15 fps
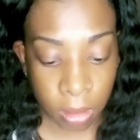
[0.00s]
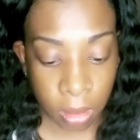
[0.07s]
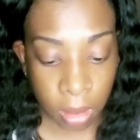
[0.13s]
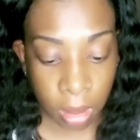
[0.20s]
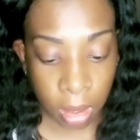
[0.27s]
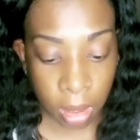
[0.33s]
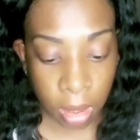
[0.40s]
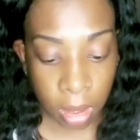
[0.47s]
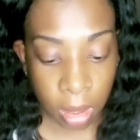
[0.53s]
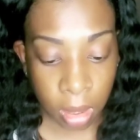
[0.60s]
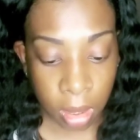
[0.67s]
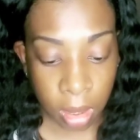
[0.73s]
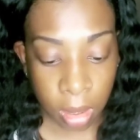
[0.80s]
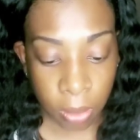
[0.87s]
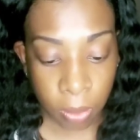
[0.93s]

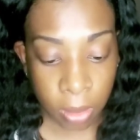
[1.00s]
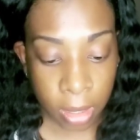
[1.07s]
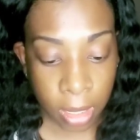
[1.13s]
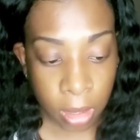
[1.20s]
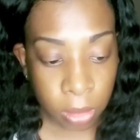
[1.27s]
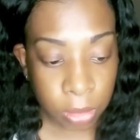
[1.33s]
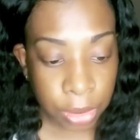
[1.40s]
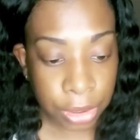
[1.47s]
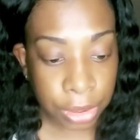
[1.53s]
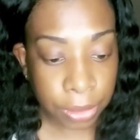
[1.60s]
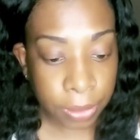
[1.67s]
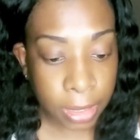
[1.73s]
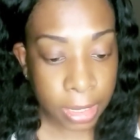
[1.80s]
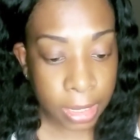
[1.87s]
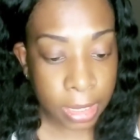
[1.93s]
And what I'll do
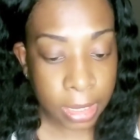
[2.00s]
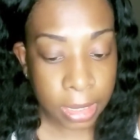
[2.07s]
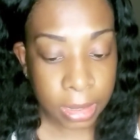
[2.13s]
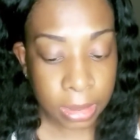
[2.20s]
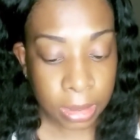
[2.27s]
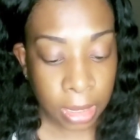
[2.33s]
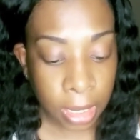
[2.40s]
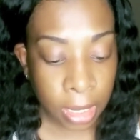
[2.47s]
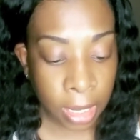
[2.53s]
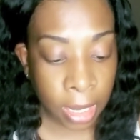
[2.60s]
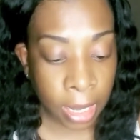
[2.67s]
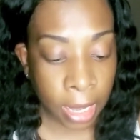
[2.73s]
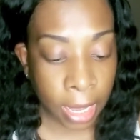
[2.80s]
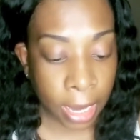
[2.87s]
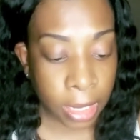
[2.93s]
is
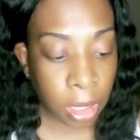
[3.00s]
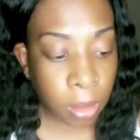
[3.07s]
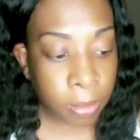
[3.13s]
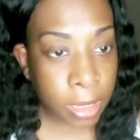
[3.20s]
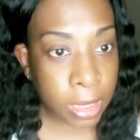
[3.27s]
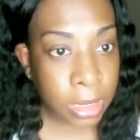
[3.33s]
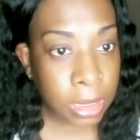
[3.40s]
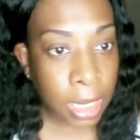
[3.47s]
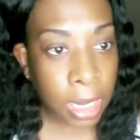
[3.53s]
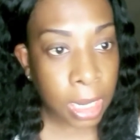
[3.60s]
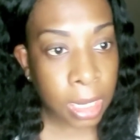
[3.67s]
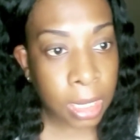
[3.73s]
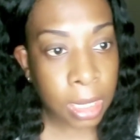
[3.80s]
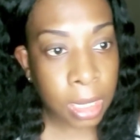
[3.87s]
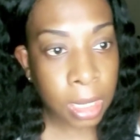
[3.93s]
I normally
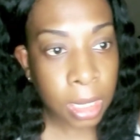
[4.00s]
take